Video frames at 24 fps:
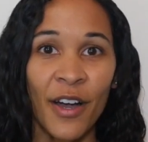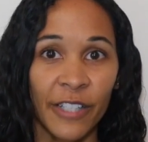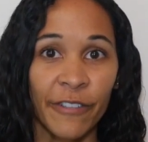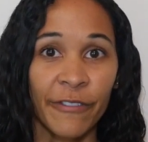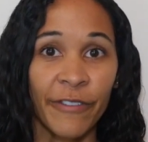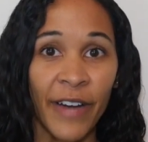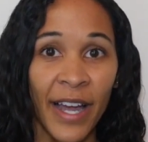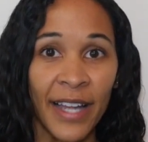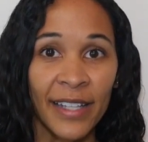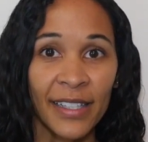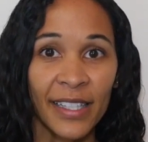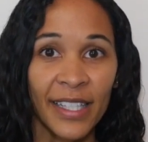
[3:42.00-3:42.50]

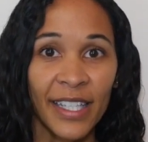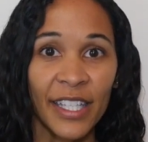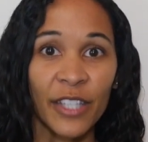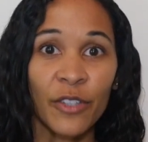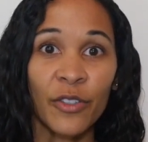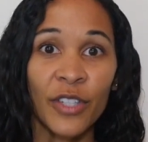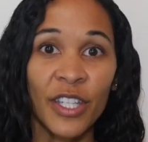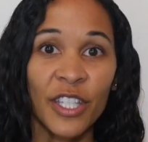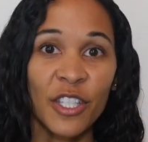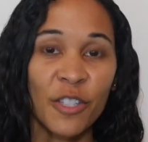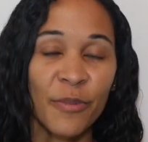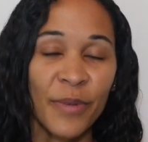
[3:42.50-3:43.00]
Finally,
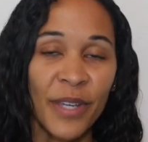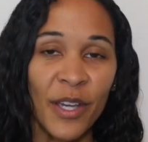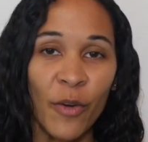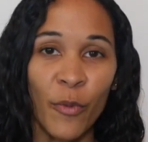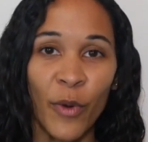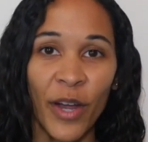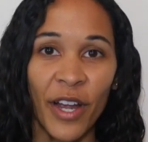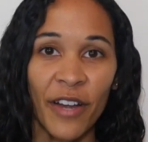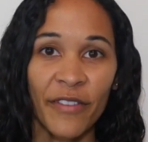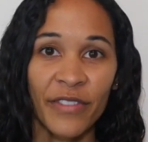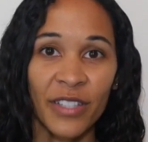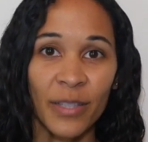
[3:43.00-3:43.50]
you need to be
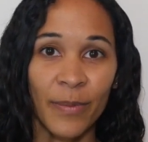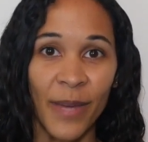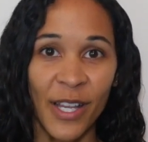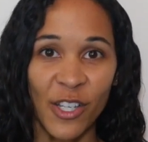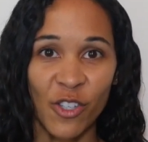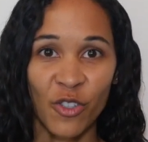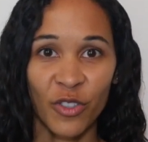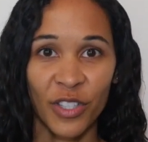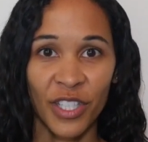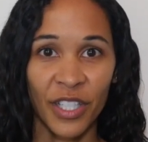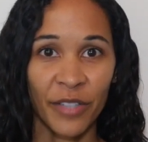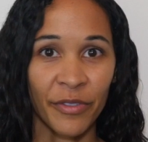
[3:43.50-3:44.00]
aware of
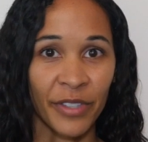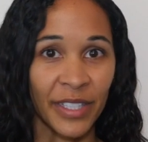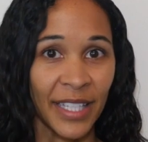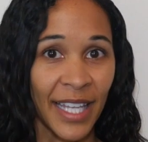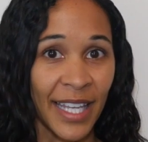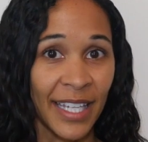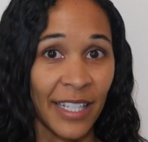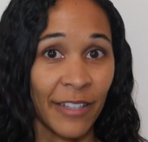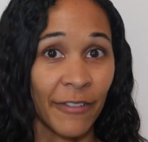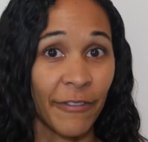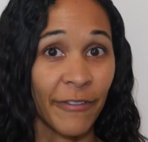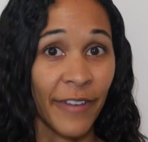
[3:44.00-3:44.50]
specialty
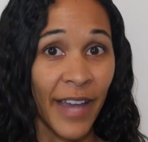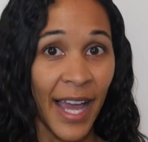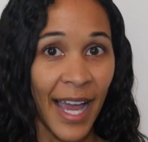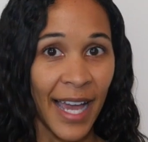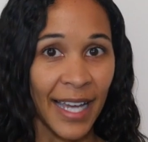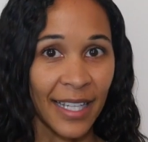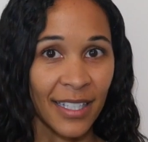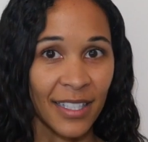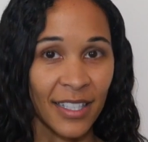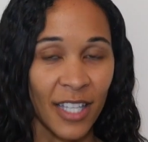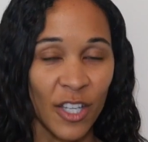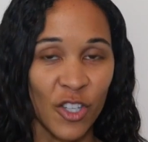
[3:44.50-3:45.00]
related
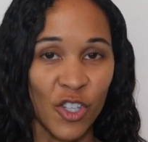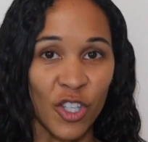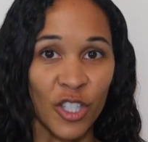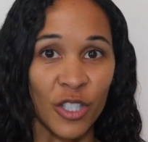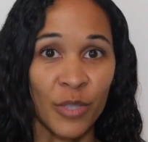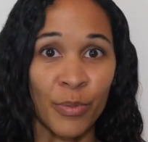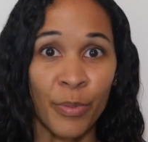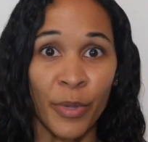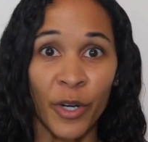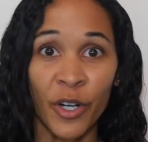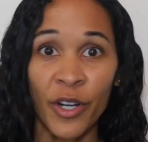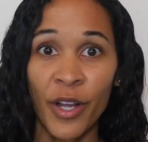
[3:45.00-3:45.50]
facts such
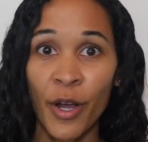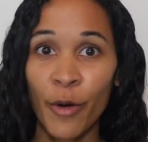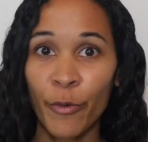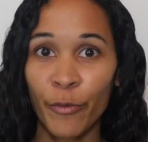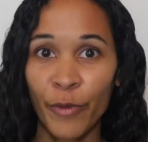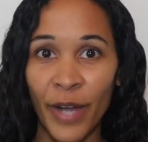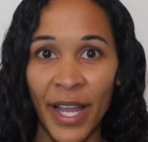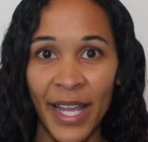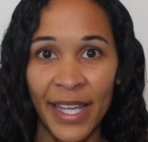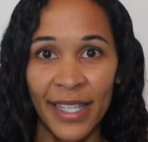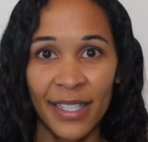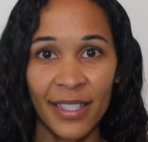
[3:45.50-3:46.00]
as burnout
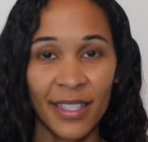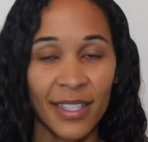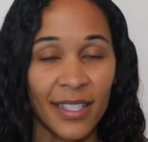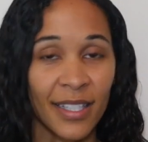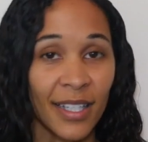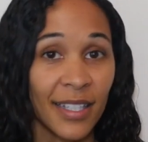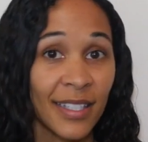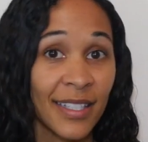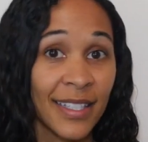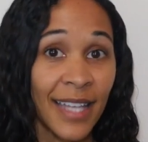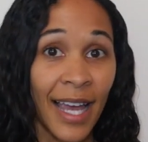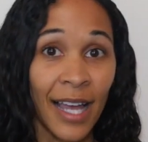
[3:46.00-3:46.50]

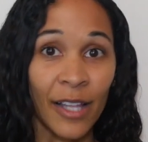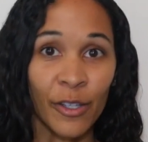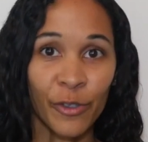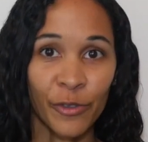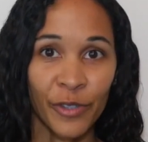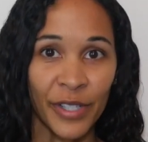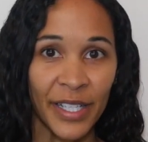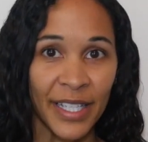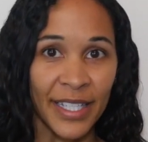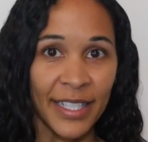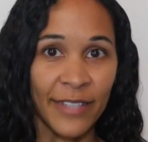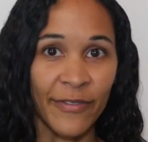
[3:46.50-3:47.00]
rates,
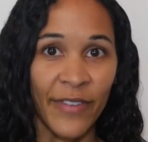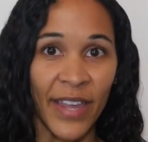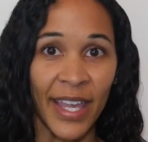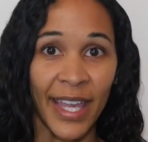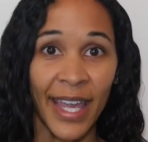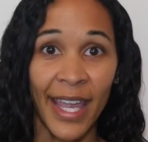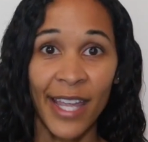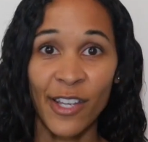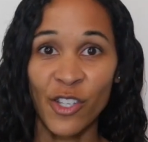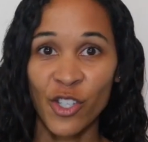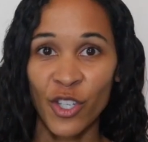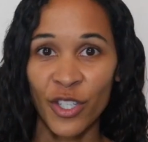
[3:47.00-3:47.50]
salaries,
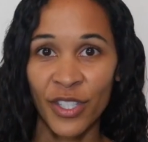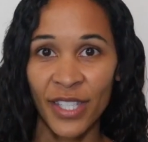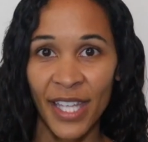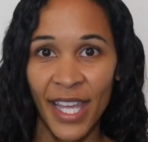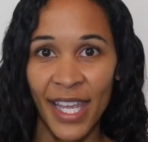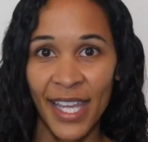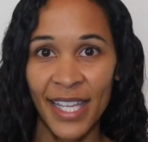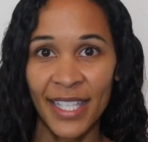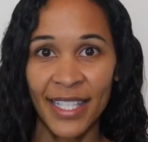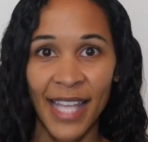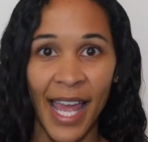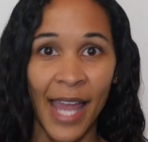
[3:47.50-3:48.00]
vacation
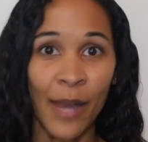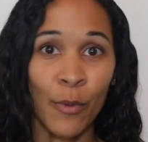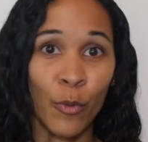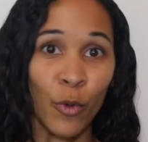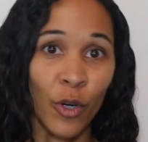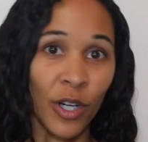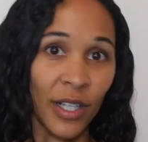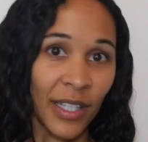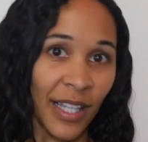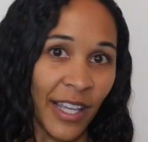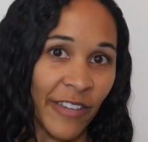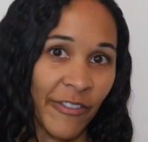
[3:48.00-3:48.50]
days, and
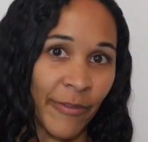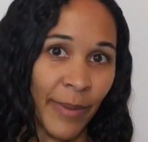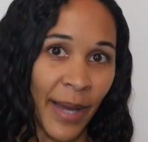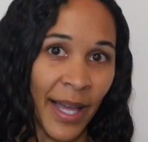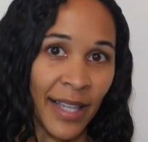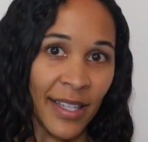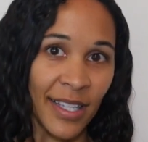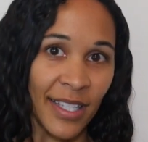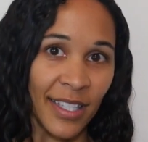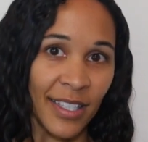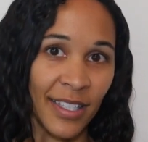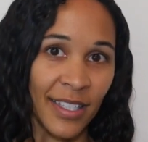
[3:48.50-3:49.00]
work life
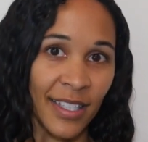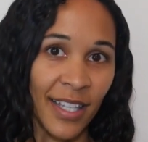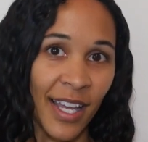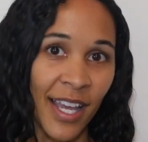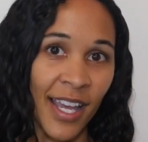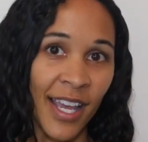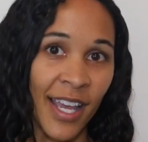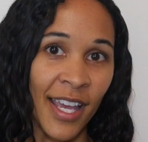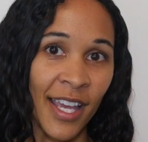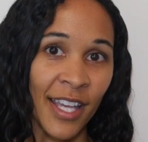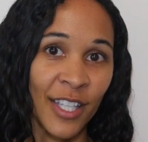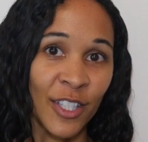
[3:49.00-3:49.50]
balance.
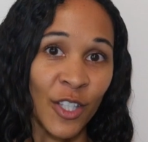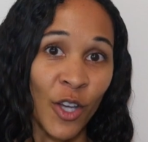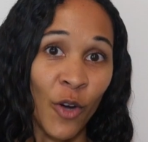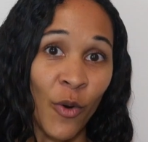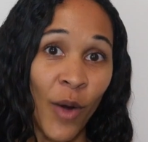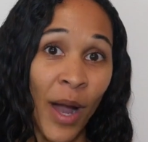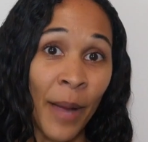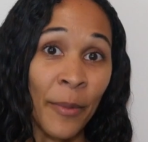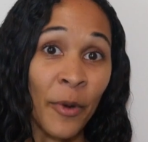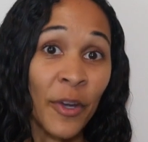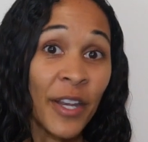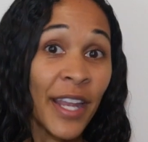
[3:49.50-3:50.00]

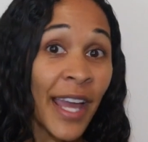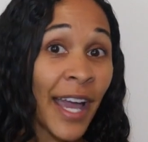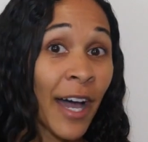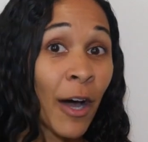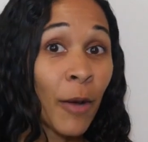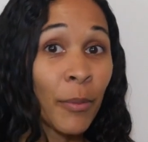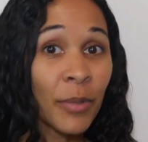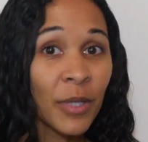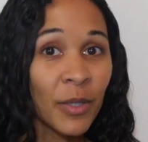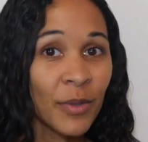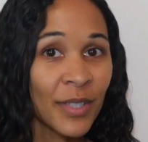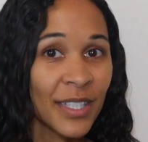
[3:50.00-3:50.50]
So, I'm going to
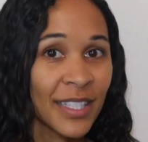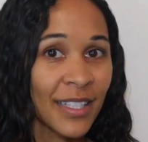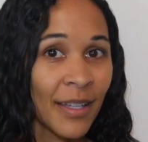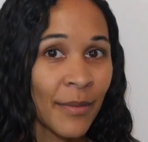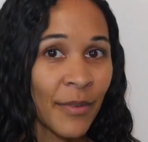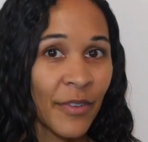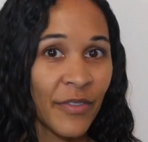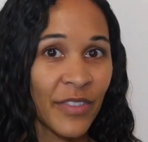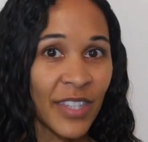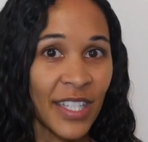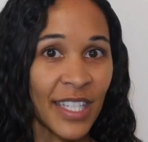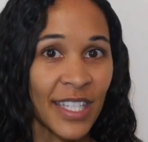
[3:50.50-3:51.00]
help you with
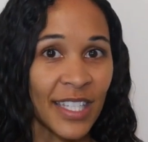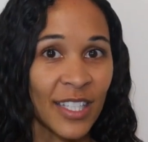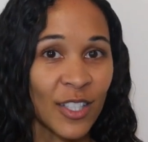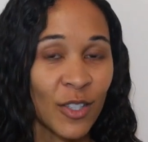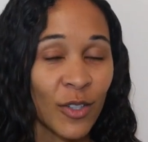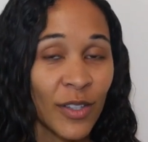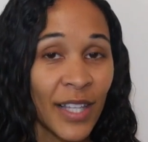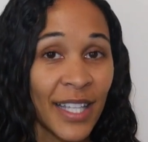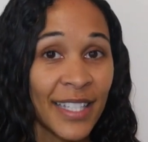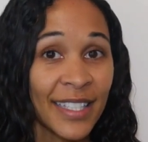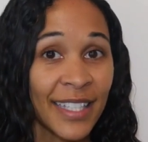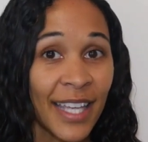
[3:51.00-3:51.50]
some of these,
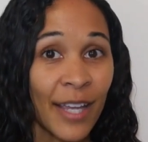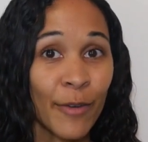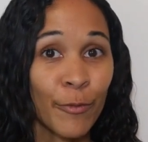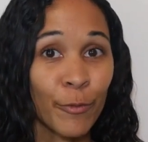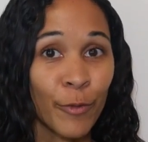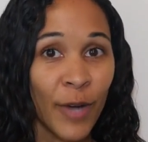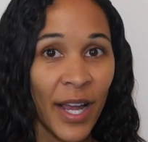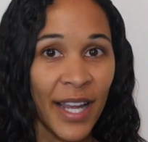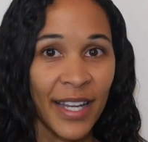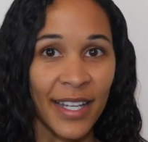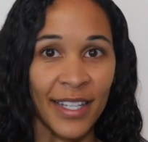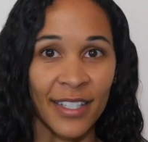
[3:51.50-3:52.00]
so let's get
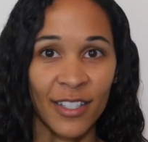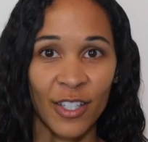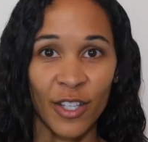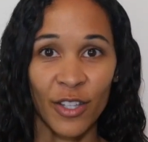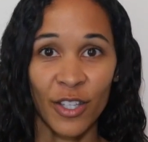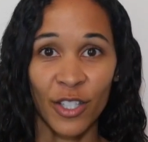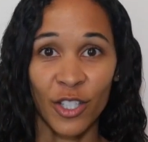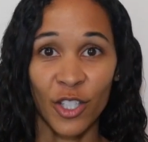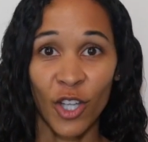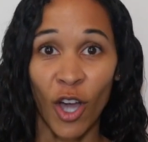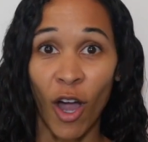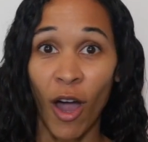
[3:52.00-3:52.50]
right into
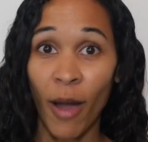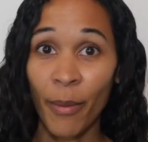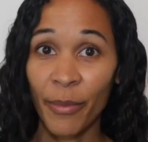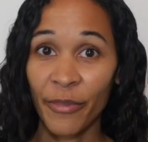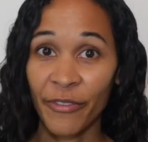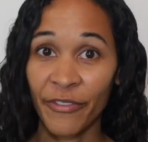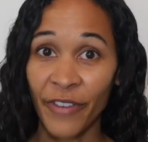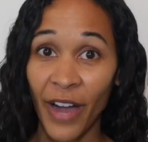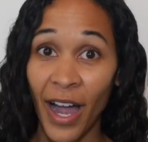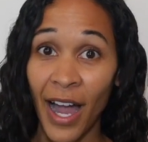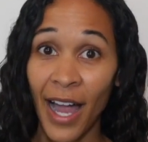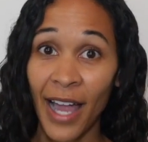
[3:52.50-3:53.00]
the top
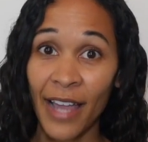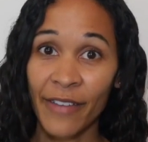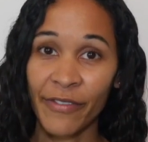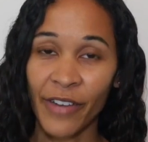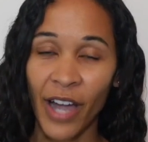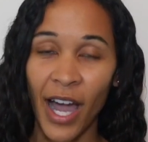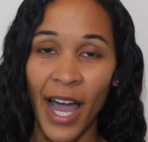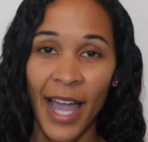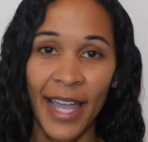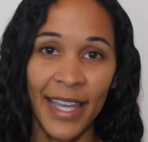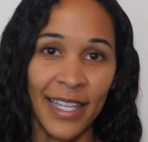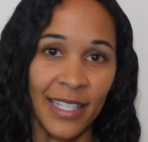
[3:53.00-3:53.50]
five
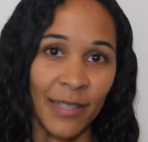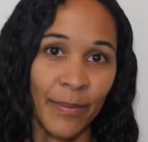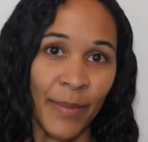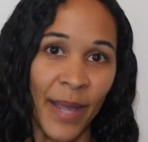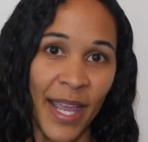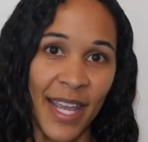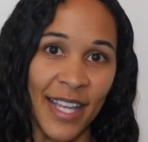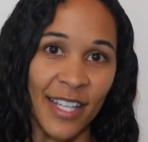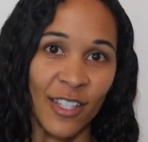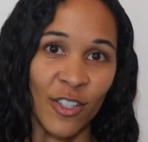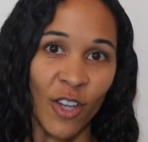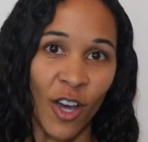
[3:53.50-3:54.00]
highest
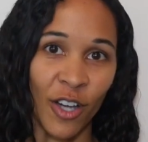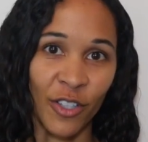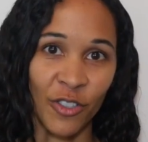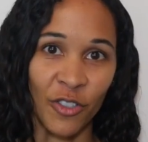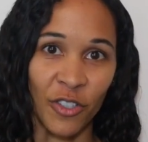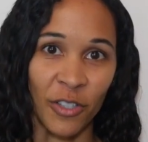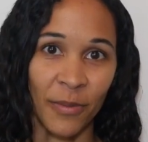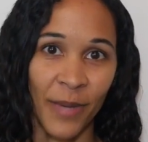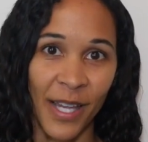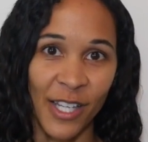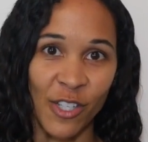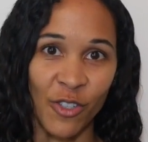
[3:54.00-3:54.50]
paid
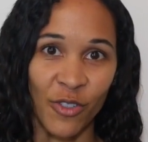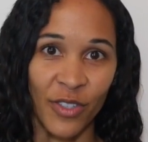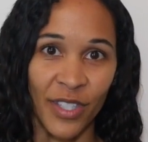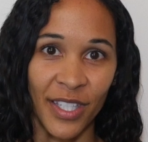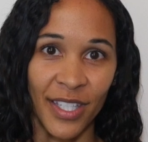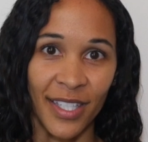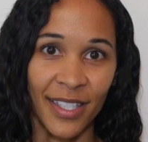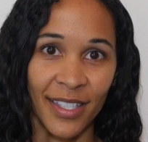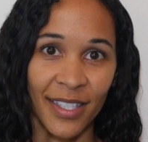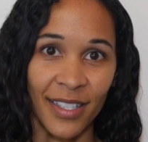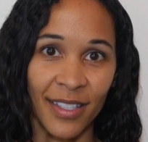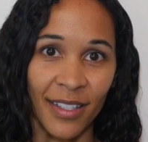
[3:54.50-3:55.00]
doctor
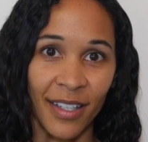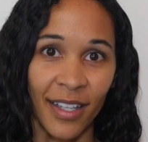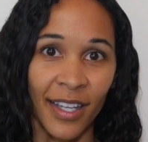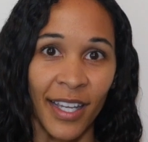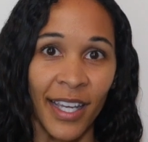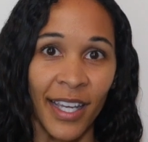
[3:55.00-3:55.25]
specialties.